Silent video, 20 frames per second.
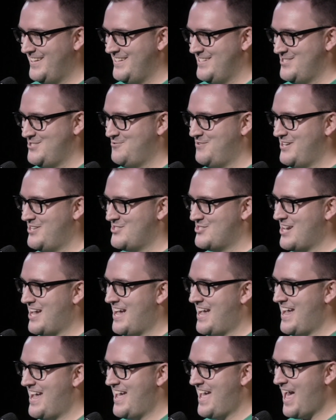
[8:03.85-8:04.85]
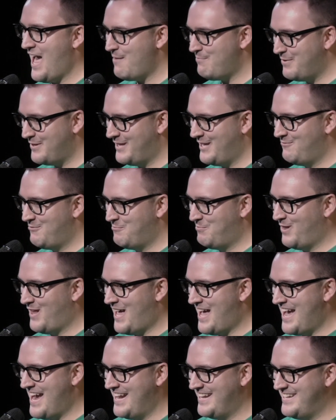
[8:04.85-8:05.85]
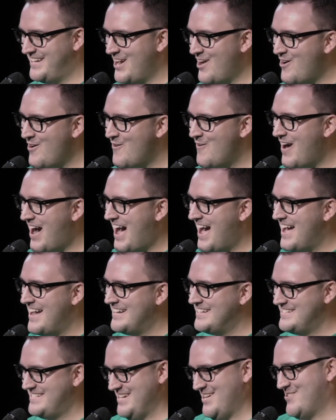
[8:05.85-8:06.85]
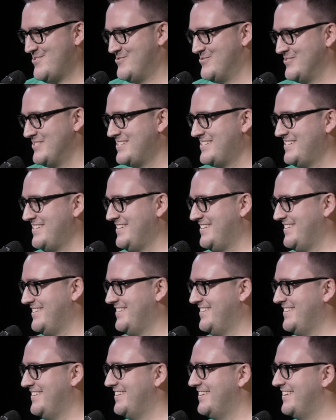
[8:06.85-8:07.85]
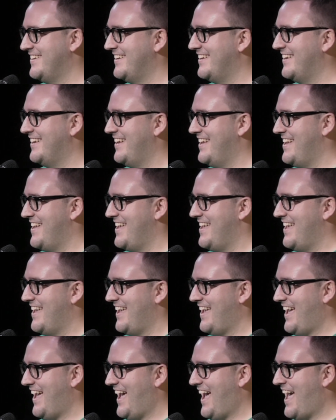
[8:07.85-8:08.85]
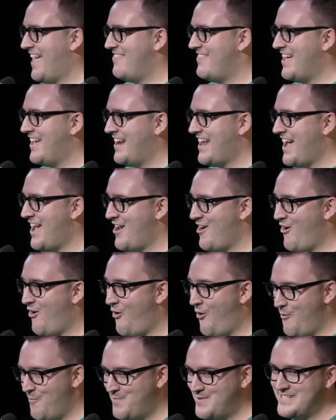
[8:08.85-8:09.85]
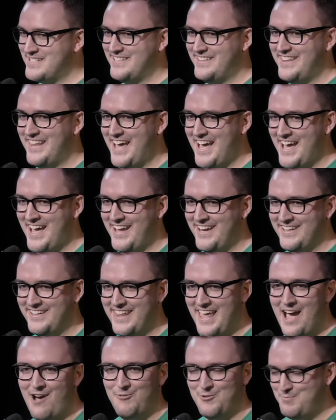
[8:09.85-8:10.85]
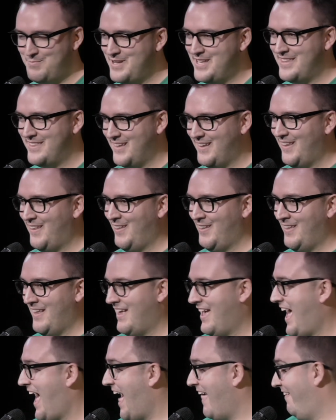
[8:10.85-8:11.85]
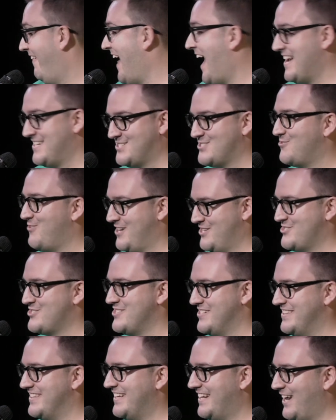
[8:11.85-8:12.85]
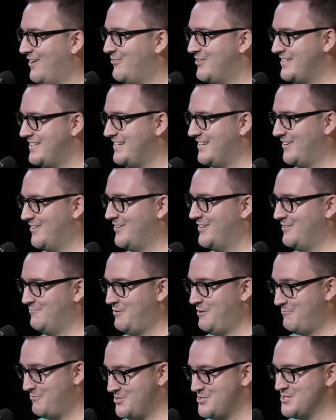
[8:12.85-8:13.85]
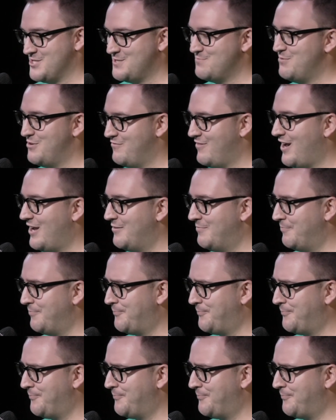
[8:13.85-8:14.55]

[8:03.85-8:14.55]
To which I happily replied, "No, I don't." And then I hoped that that would be the last question that I would hear and we would just move on.